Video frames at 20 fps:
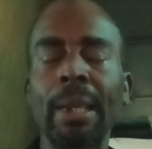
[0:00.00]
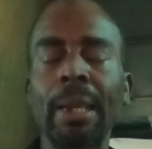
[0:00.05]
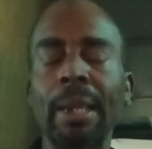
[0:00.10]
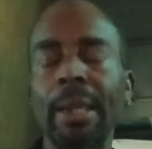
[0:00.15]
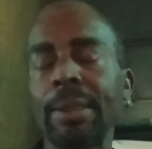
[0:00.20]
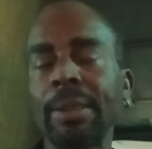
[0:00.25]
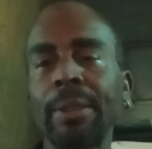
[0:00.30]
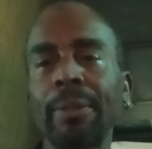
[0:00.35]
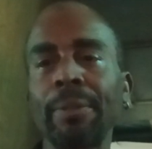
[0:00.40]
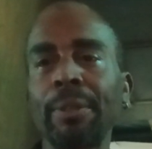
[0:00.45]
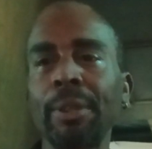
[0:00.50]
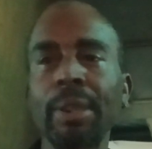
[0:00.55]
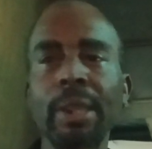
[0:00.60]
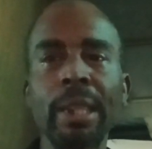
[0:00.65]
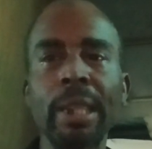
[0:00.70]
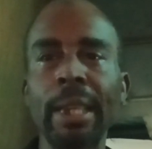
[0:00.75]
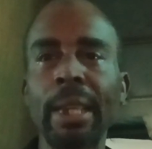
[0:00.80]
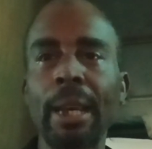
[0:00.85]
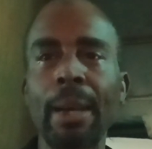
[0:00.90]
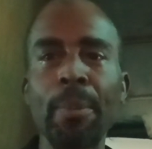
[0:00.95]
As of
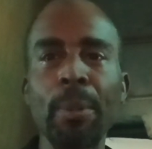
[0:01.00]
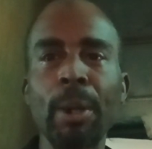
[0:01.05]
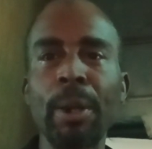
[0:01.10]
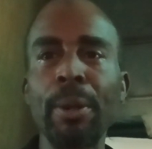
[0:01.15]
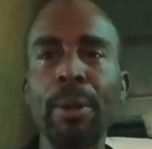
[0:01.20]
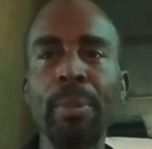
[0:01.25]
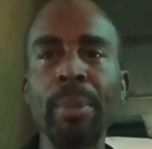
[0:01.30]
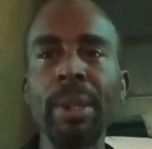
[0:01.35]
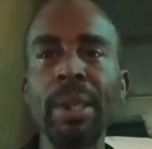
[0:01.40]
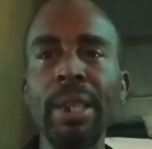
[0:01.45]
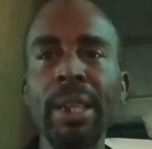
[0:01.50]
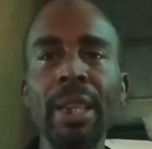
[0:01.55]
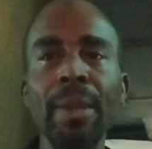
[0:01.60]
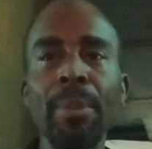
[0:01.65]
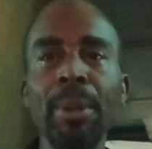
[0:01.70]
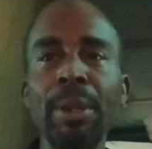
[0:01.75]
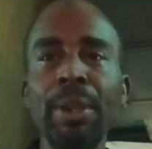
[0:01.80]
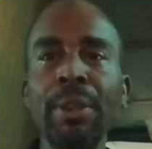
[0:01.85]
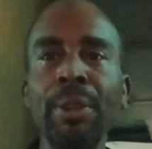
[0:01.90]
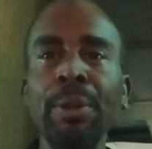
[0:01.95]
today, I'm gonna be
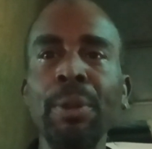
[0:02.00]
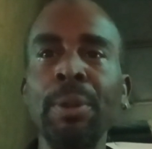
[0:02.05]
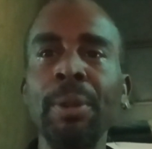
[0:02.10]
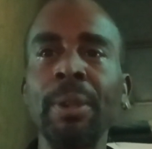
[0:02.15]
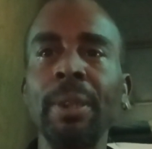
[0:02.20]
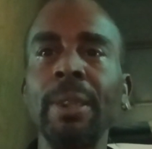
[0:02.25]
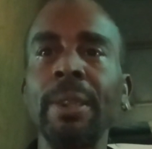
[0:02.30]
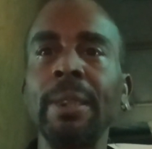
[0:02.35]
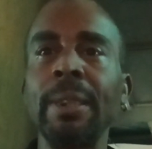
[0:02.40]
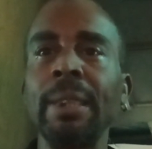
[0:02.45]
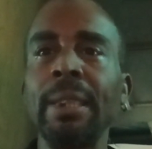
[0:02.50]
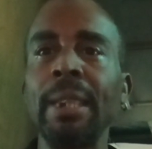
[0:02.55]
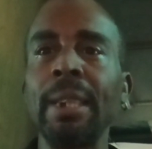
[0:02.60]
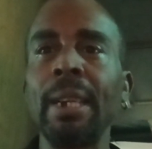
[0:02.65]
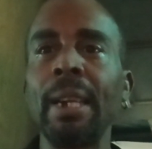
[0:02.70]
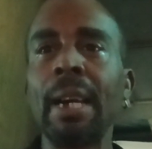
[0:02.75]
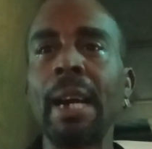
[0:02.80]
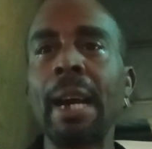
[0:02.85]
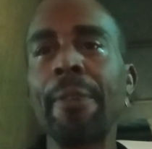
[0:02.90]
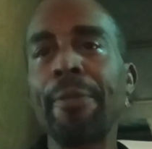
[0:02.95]
naming you
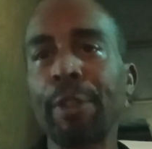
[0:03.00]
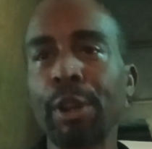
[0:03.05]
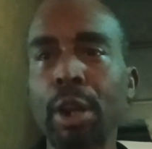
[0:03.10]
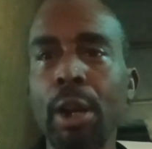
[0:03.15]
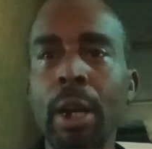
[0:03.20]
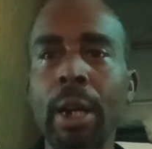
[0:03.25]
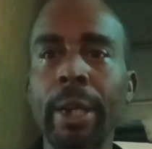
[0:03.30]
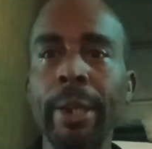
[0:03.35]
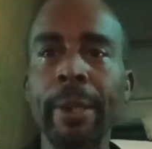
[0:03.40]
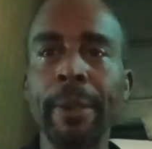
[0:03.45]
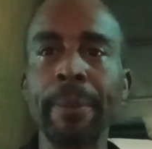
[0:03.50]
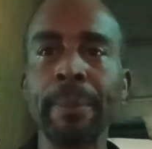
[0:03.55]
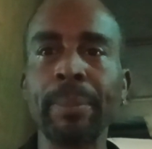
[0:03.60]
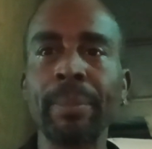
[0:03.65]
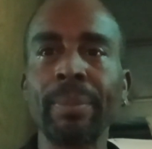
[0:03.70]
Afrikaan."